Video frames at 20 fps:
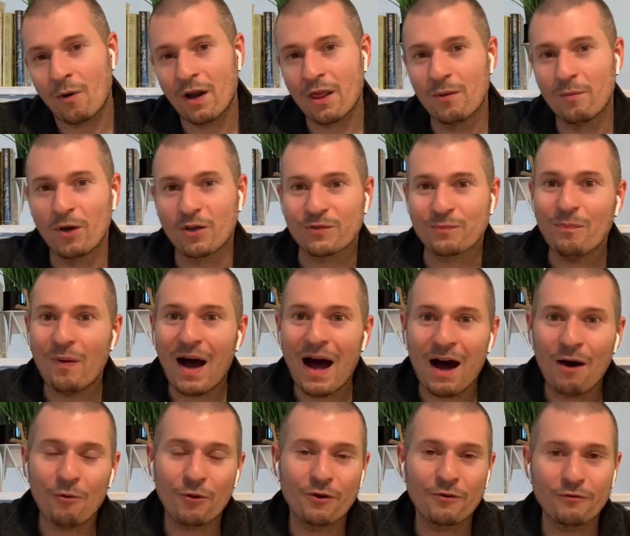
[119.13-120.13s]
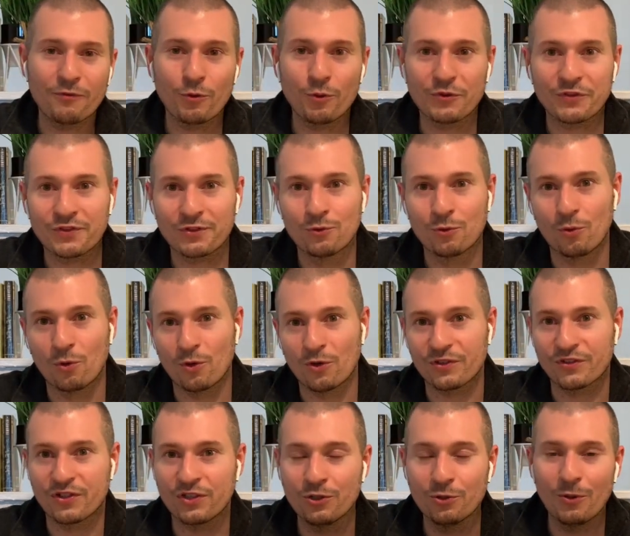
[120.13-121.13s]
of the most powerful
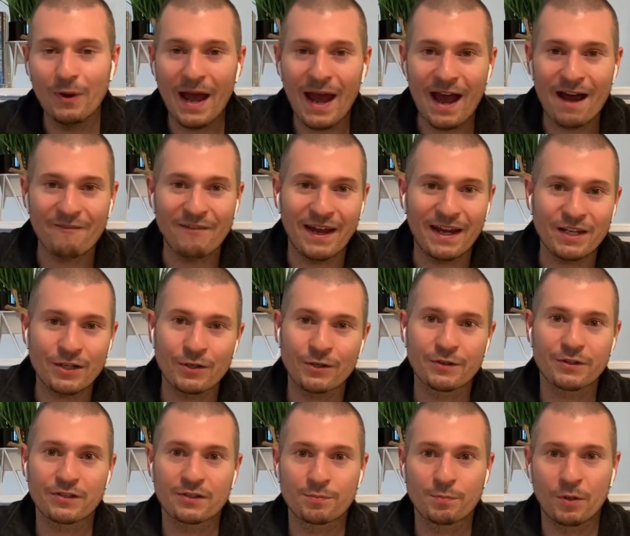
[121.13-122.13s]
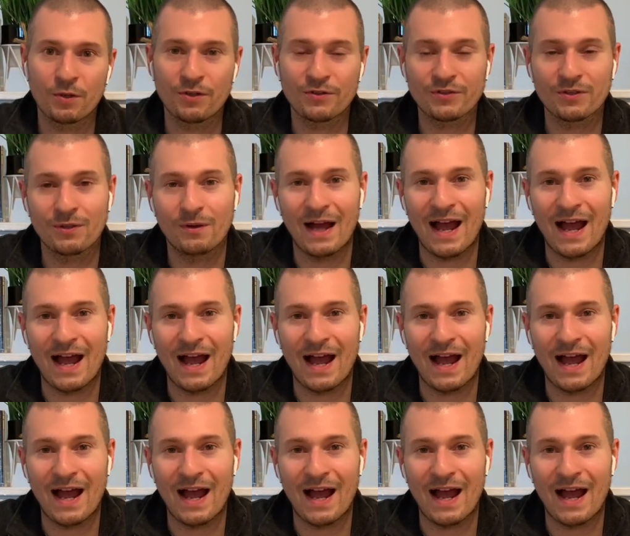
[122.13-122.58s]
tools you have at your disposal